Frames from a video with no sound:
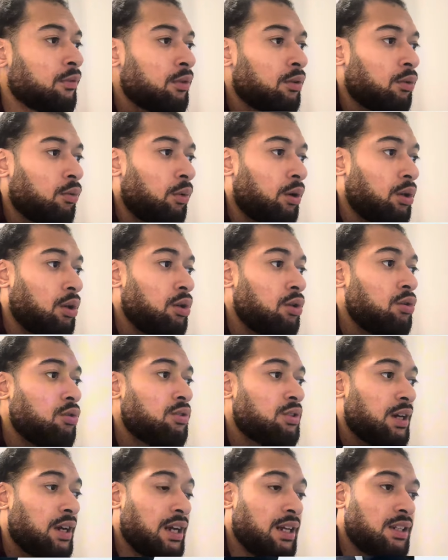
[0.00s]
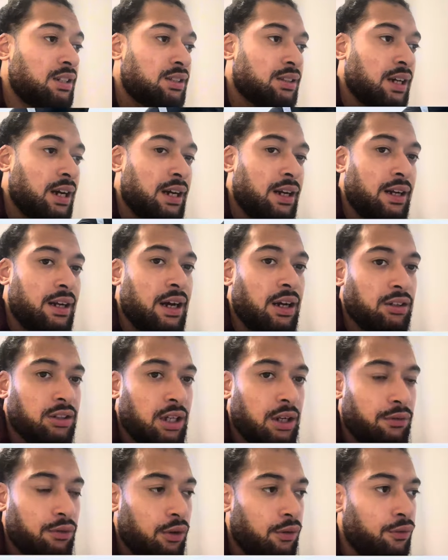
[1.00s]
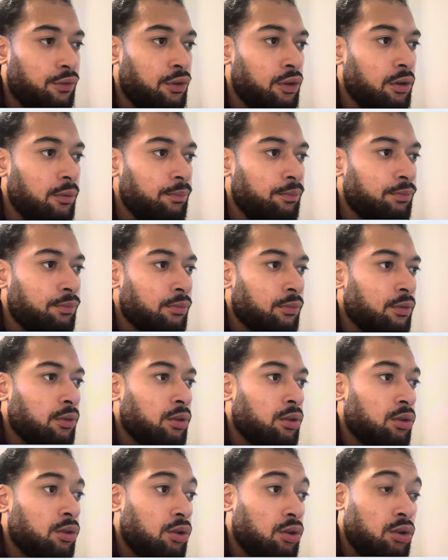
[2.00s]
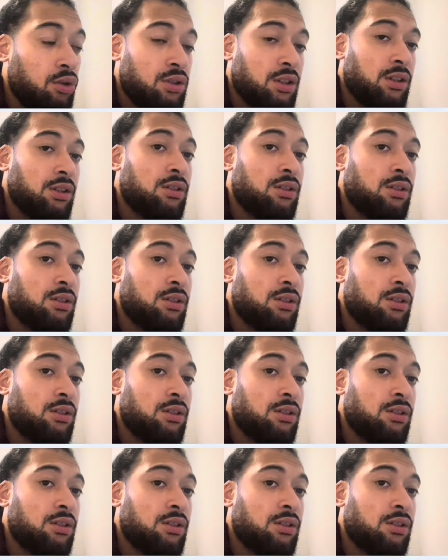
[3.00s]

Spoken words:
When you use the inside and outside of your foot, you're using